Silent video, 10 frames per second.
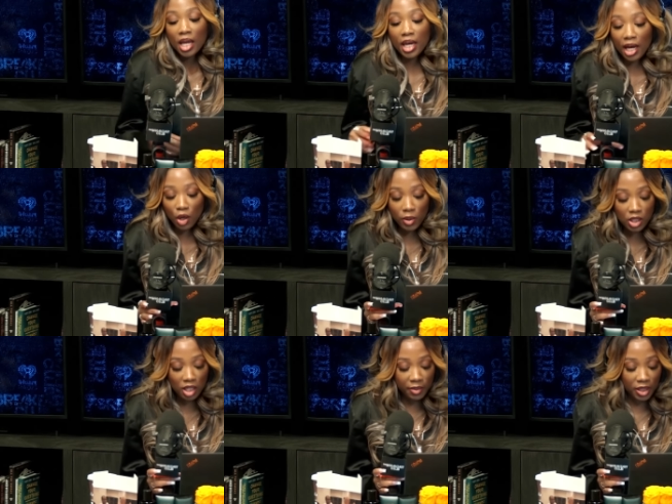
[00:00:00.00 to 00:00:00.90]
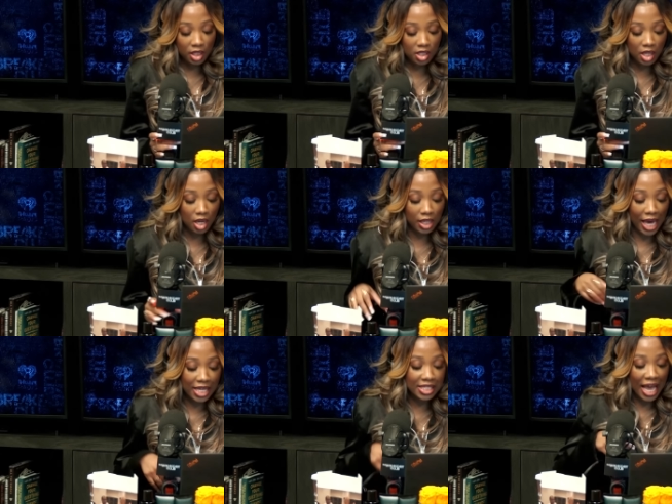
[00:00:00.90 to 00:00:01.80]
Now, I know we talked about this uh,
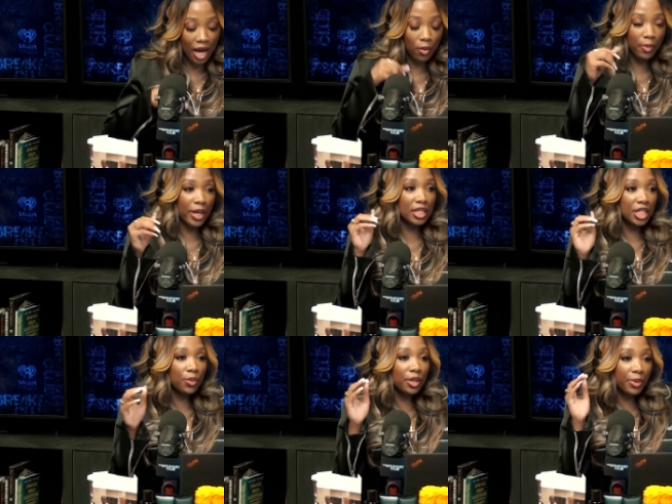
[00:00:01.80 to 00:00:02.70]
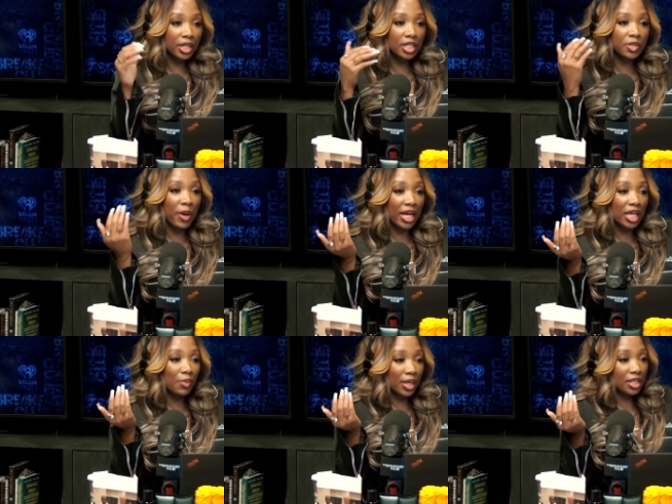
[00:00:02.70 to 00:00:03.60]
last hour, but I did want to bring this back
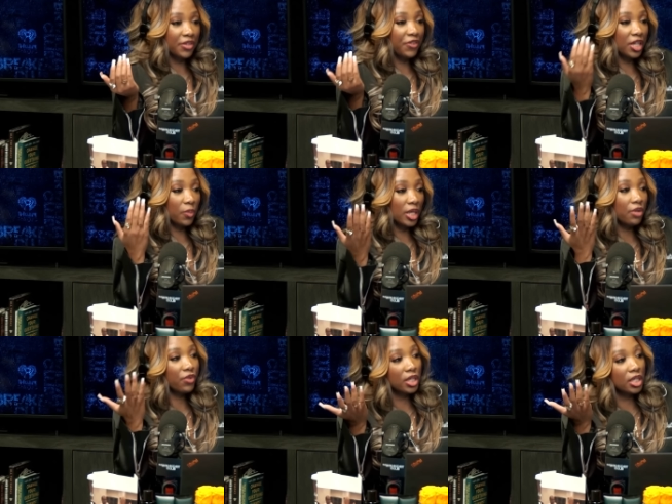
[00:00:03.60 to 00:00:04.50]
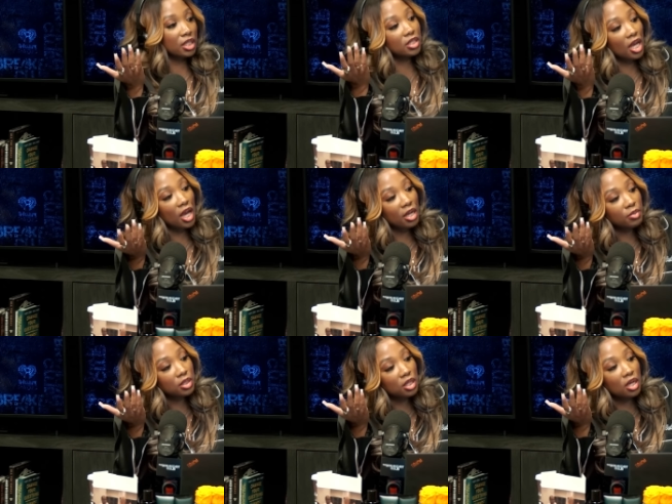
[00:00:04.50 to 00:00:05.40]
in because I feel like we didn't really get the time
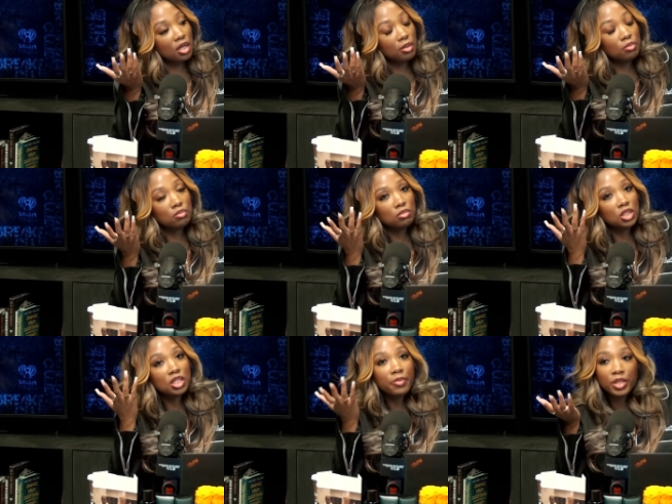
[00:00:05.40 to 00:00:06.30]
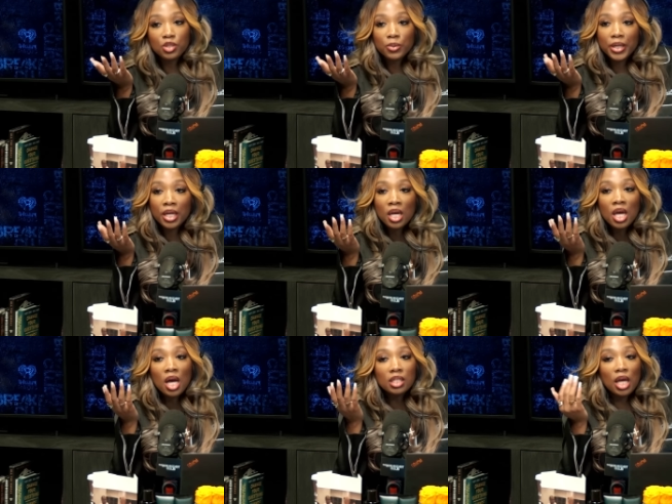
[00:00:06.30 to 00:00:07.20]
to um, just commit to it.
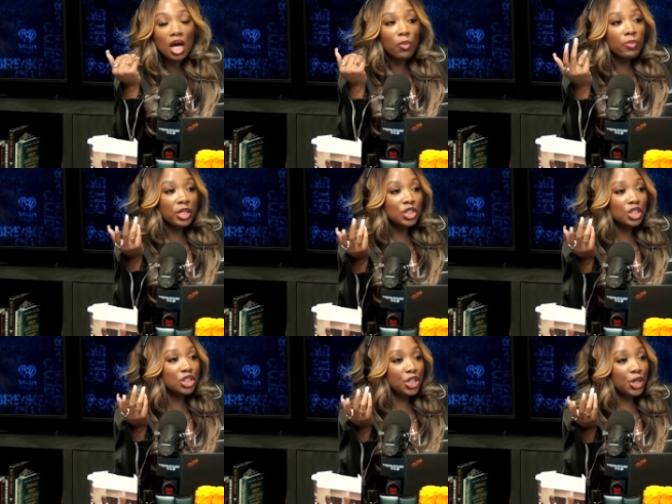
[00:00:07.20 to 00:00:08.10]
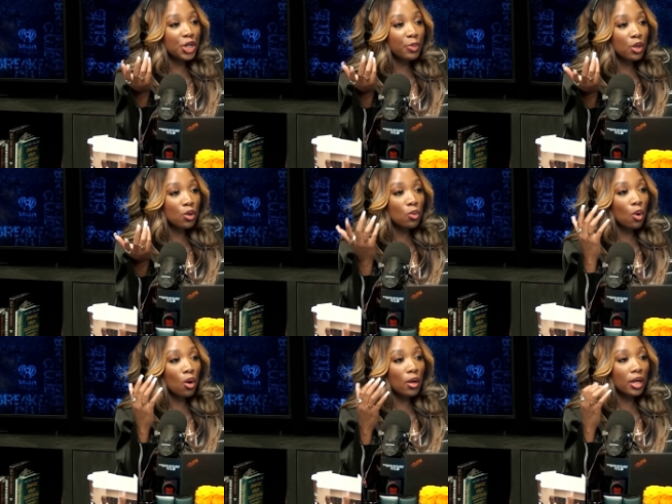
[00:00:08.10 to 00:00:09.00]
Uh, we mentioned G Herbo
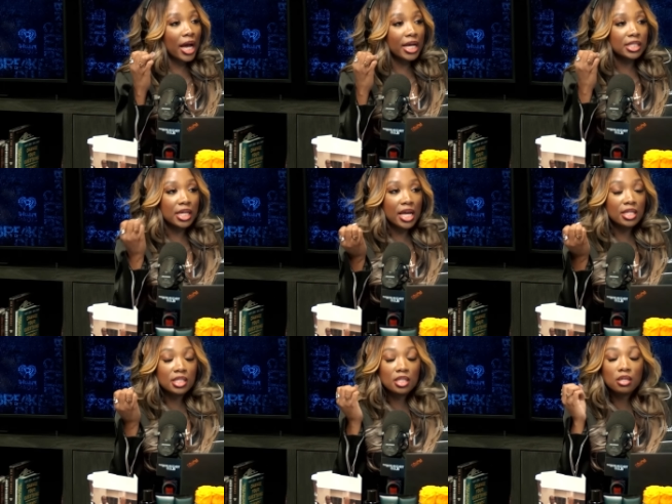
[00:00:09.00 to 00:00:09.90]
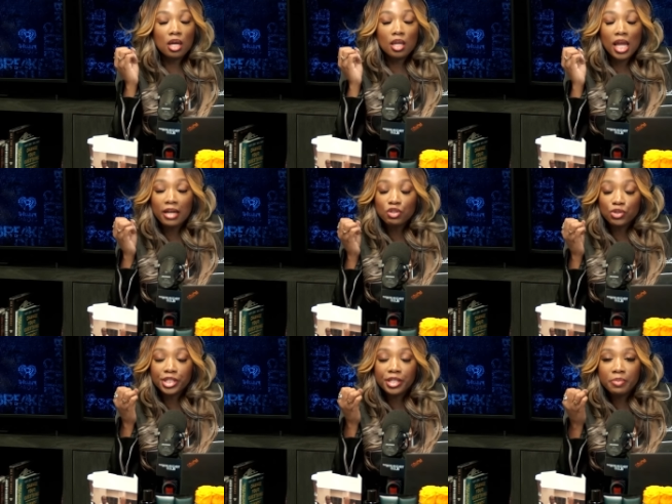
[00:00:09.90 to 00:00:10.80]
on Kai Cenat's uh, live
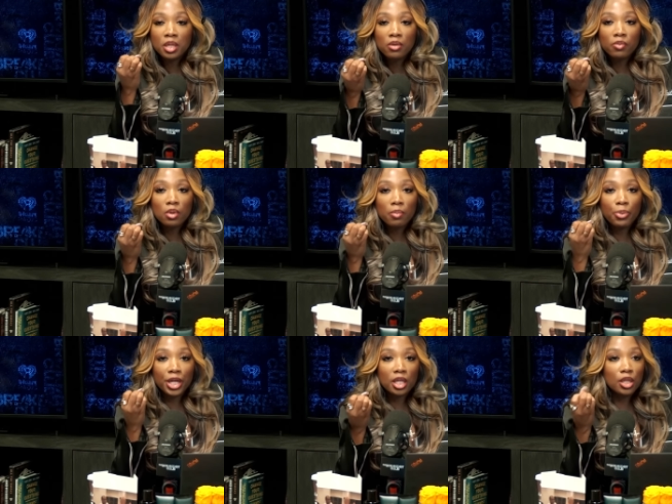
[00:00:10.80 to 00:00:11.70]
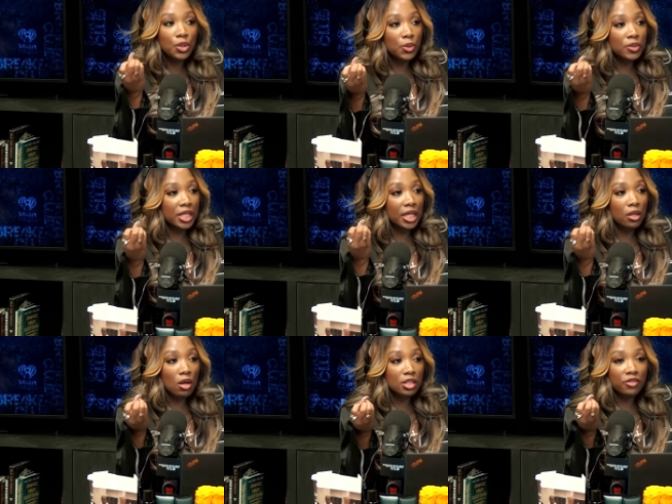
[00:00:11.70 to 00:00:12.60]
stream breaking the news that he
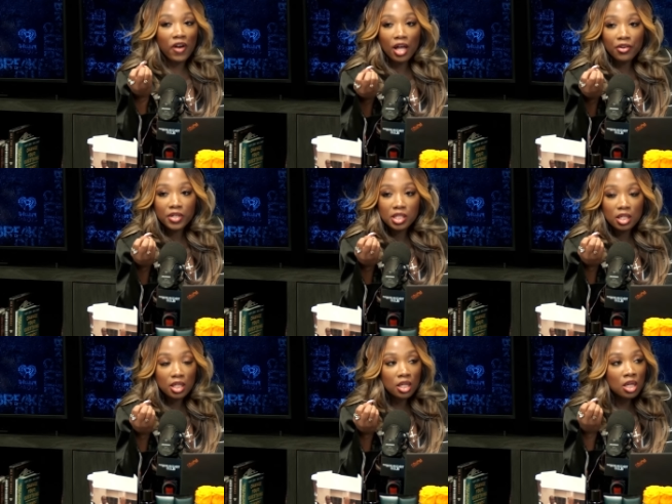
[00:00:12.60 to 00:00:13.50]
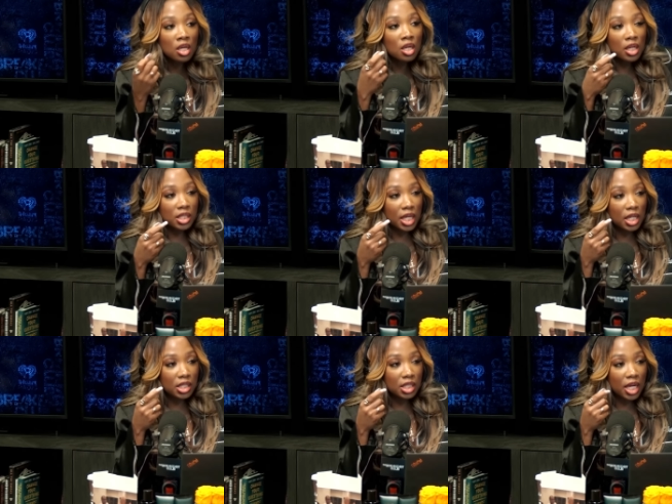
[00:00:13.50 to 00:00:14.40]
lost his father recently. Let's take
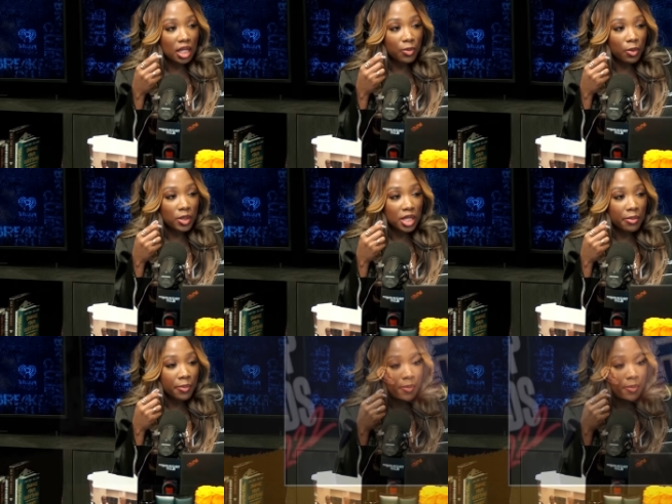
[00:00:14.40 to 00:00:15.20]
a listen to that clip one more time.